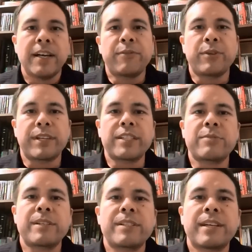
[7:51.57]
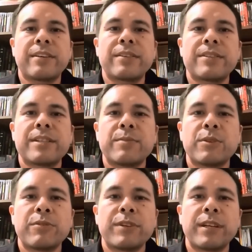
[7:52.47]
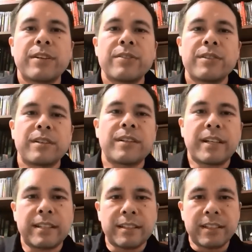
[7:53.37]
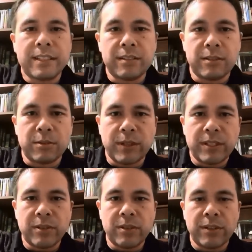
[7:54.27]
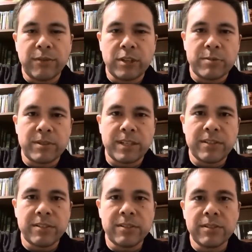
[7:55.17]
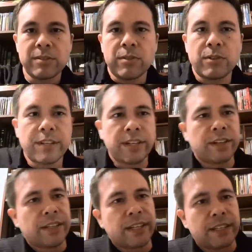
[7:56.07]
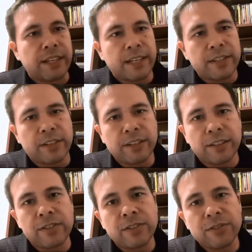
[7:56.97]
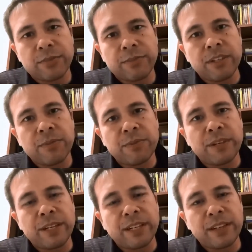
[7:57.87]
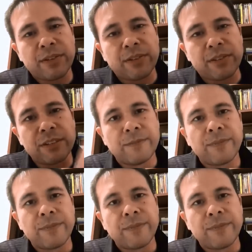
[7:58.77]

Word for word: If you want to get to my channel to see more videos, you can click on the link to Way Too Early for Explanations, or you can click on the eye chart that shows up in the upper right hand corner.